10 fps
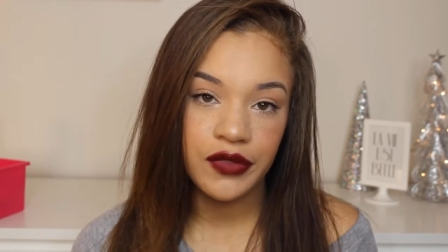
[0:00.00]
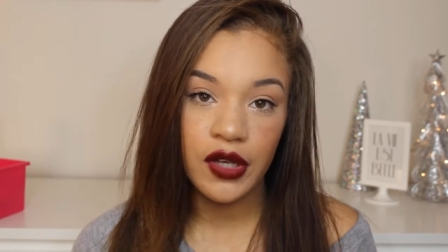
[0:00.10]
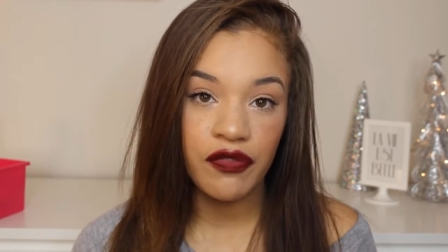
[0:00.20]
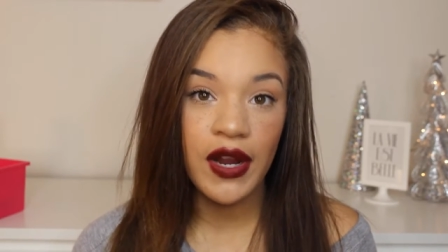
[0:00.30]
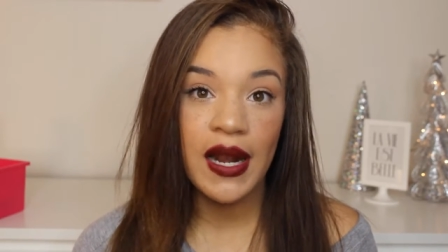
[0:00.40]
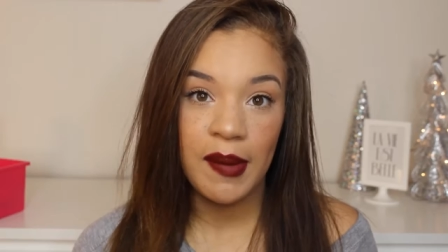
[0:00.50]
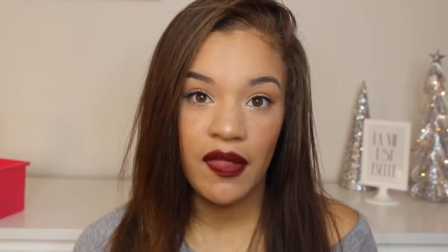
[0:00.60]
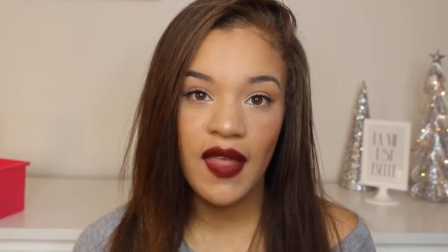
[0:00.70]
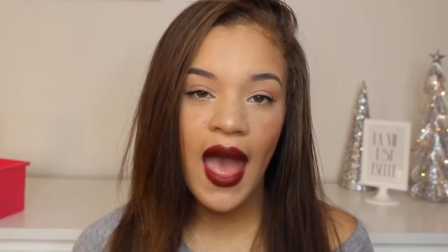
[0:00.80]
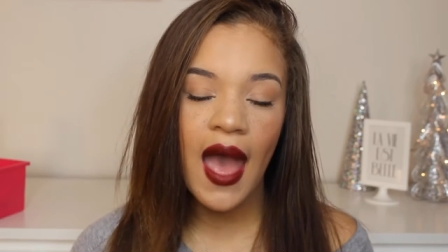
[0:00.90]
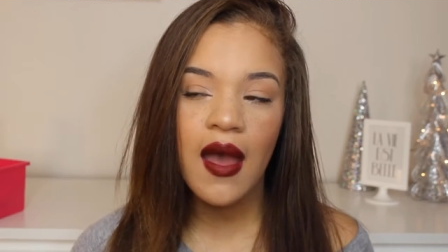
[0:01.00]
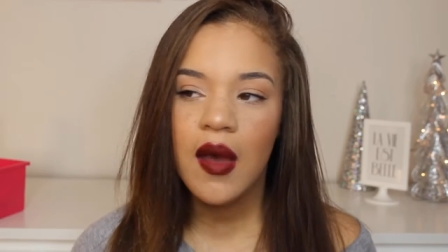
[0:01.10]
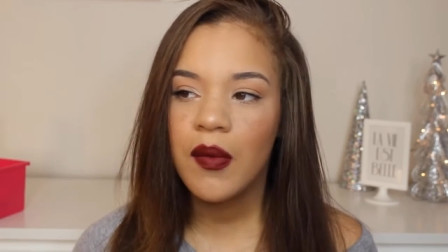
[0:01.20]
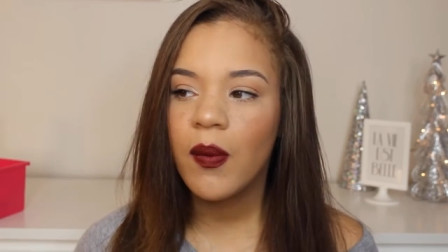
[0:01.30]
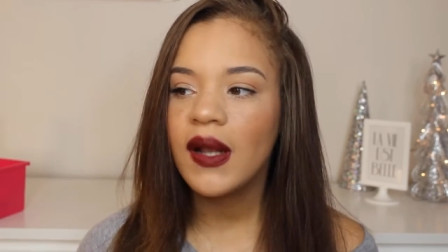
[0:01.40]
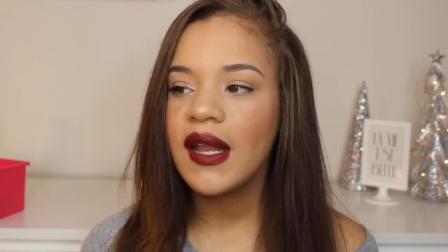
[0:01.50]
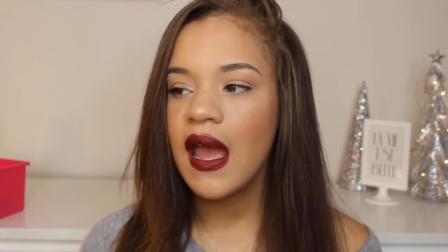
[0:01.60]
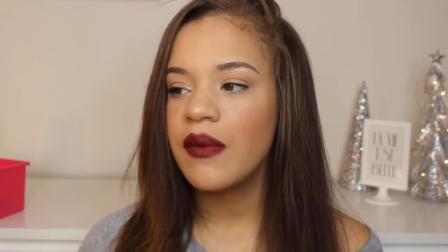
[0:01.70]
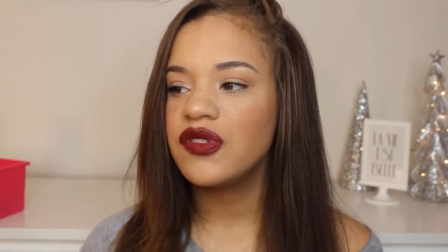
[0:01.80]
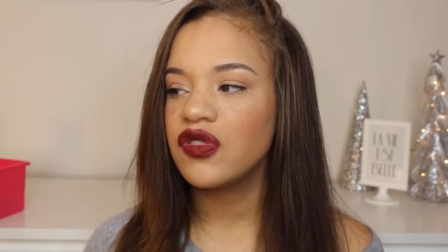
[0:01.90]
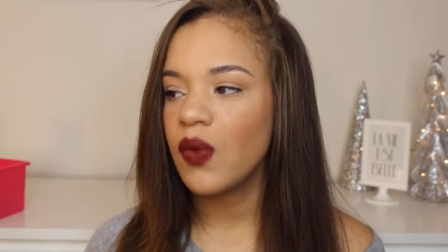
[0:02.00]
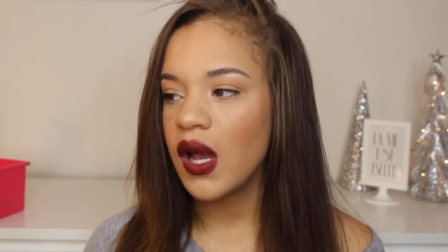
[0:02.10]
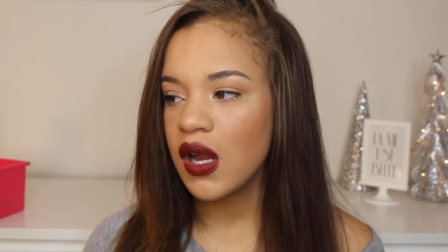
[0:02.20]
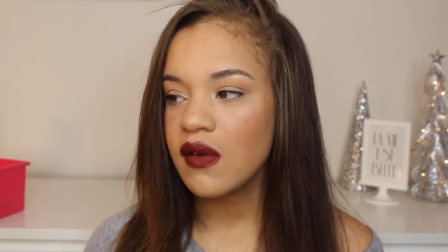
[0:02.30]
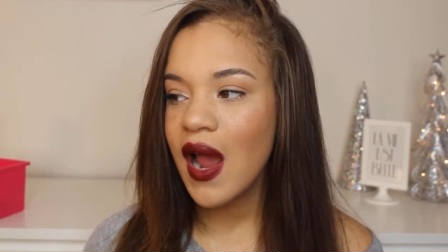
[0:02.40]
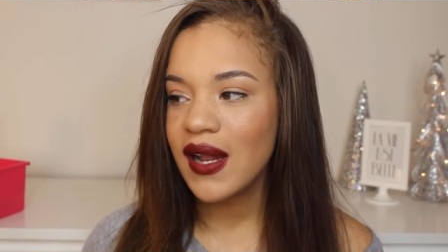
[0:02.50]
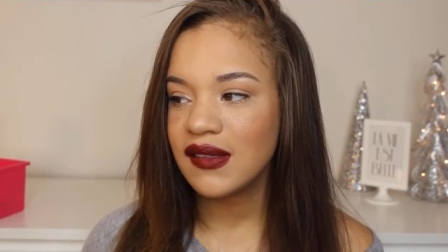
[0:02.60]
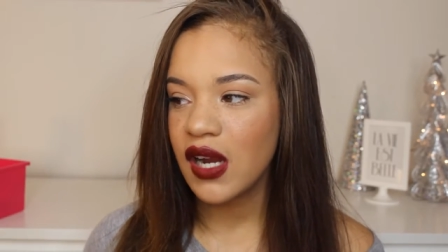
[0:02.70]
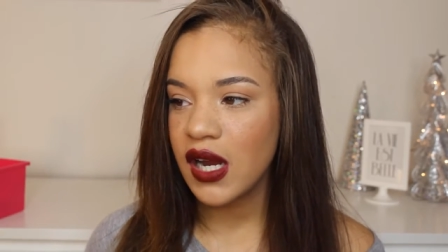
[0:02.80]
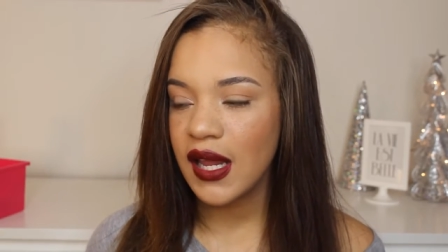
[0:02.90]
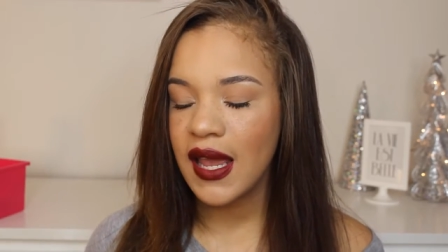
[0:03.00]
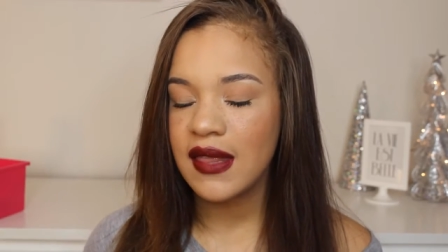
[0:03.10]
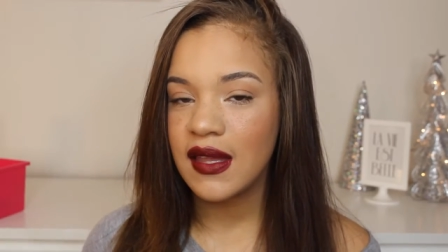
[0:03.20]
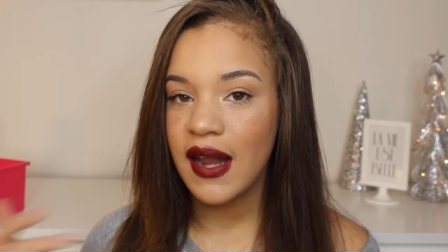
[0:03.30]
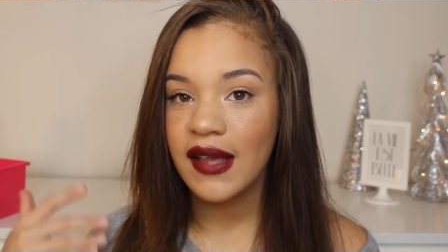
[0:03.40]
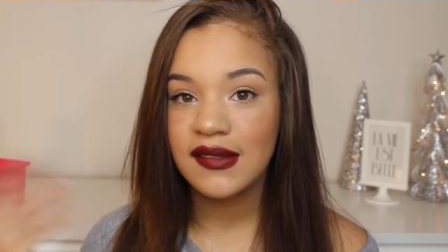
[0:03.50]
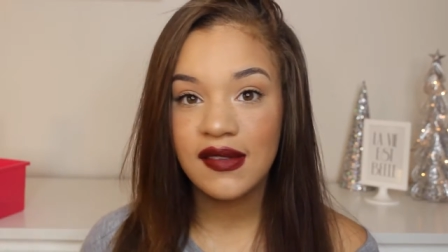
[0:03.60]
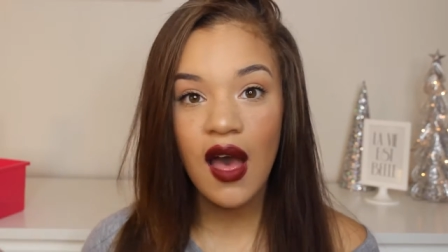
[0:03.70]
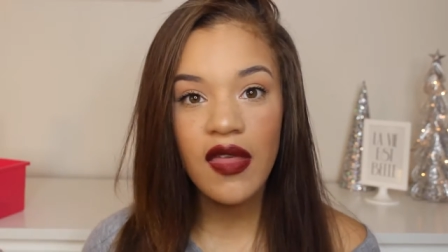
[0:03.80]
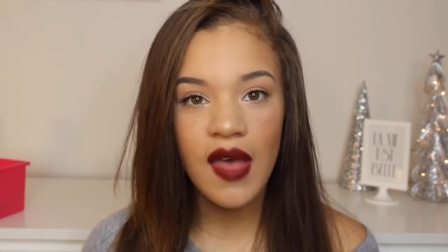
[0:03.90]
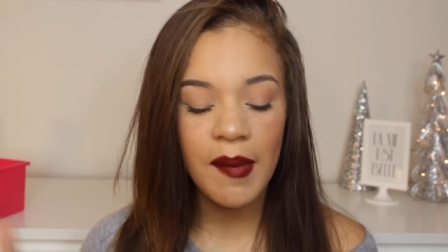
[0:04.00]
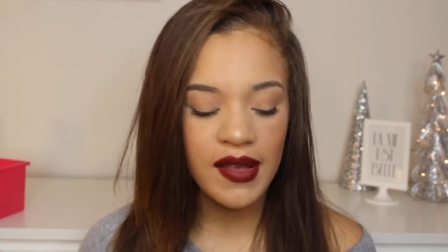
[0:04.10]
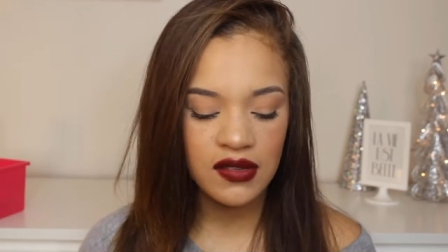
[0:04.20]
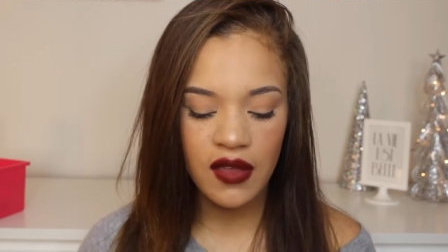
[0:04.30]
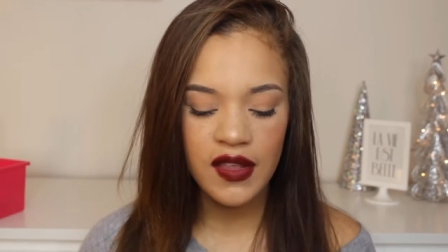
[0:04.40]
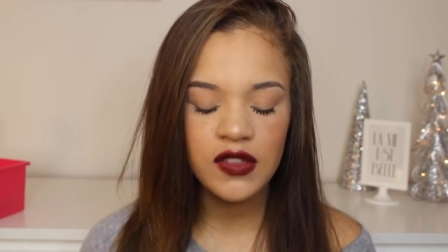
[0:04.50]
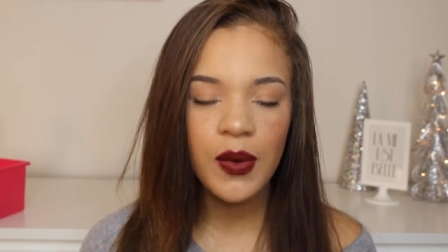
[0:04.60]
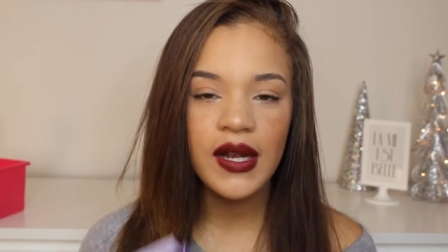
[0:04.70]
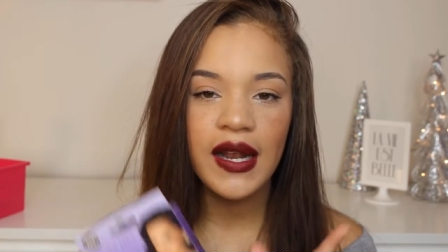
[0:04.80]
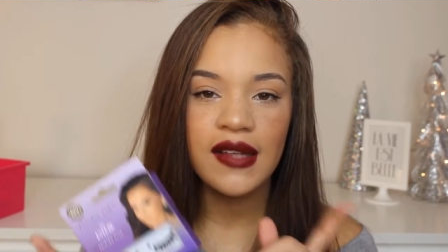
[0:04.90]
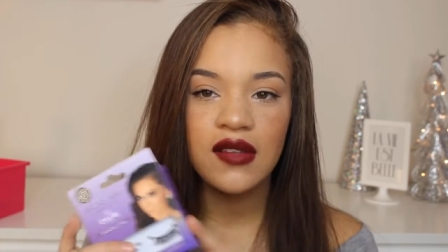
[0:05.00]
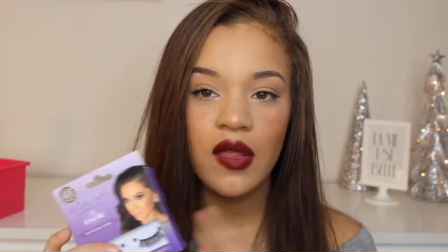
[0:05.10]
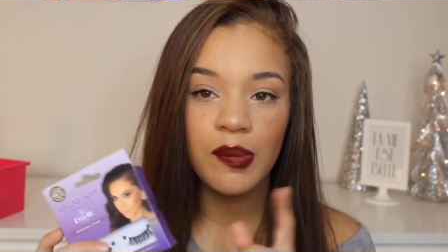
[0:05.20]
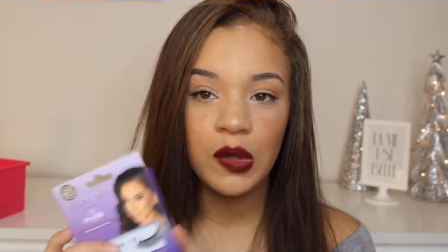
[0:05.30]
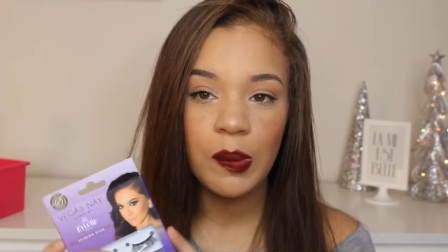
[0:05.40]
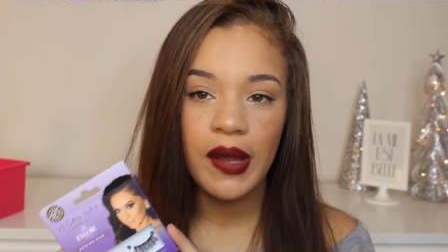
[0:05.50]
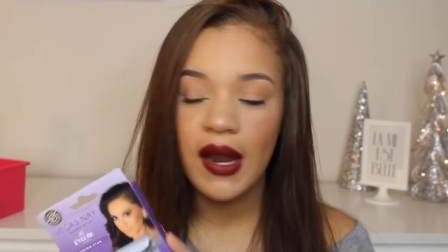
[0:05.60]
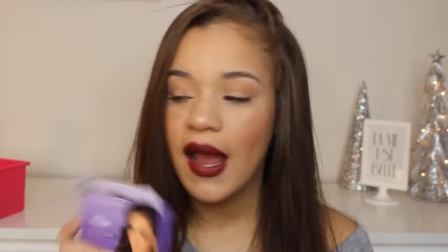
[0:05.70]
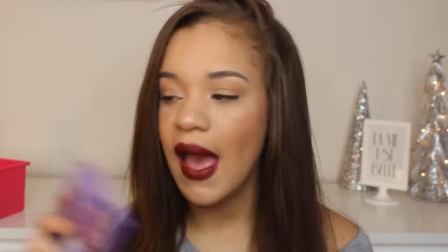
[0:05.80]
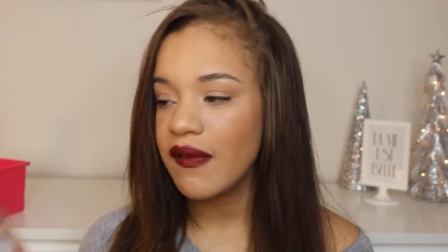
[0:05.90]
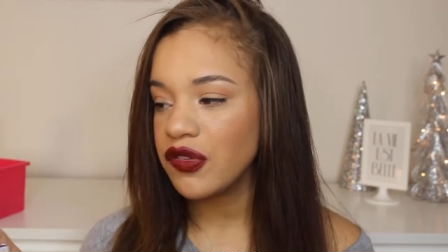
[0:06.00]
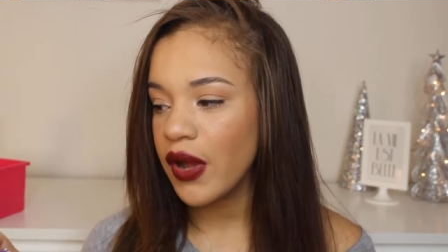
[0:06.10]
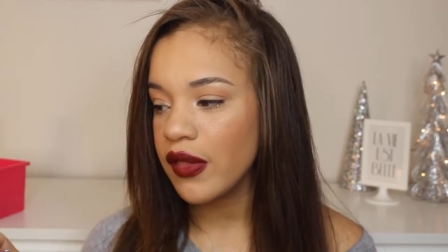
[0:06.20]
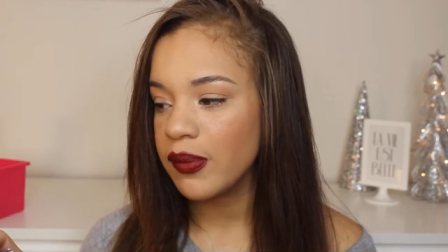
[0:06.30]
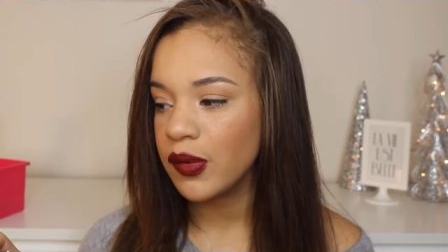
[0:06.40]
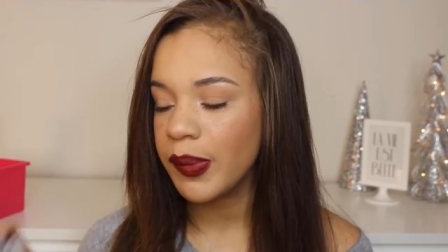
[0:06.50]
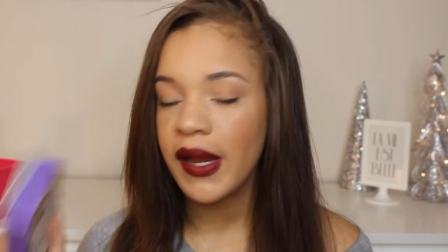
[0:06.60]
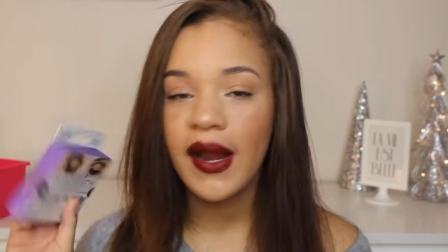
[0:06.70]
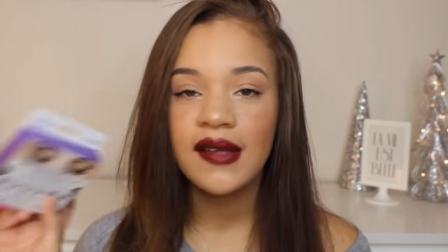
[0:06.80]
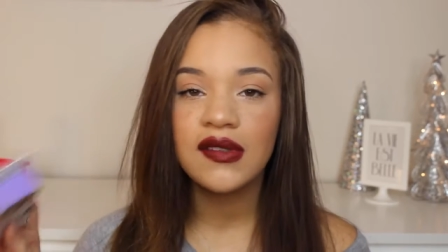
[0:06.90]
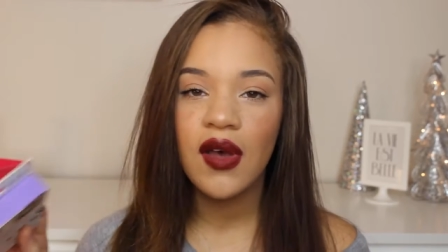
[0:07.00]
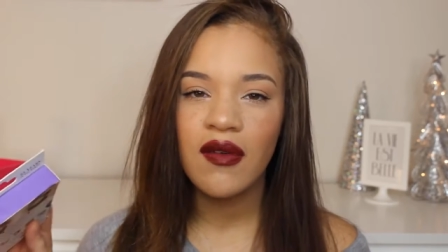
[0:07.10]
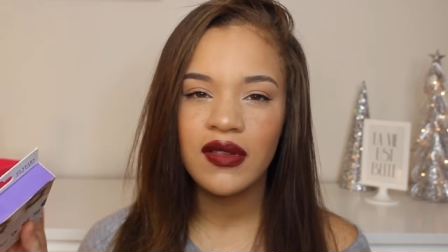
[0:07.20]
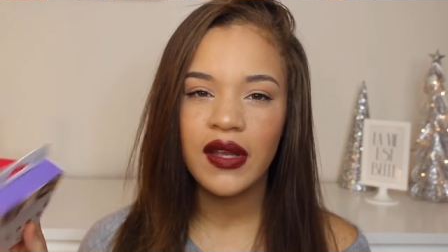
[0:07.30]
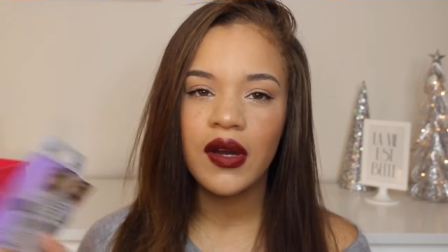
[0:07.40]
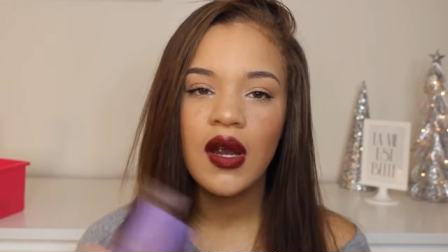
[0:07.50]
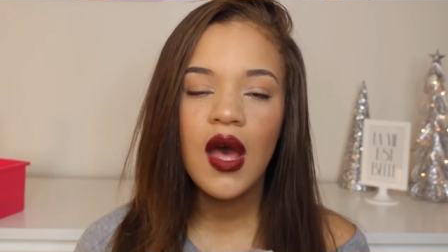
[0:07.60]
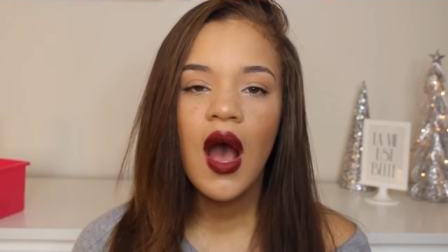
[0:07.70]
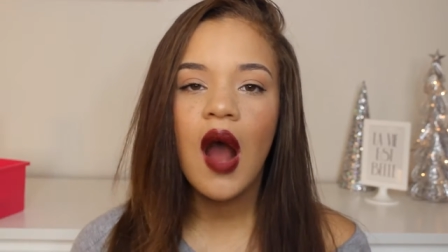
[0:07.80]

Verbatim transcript: you forget about that one day I was just walking around in Target and then I saw them. I saw this one and I saw the blue pair. I haven't tried the blue pair. I still have it there.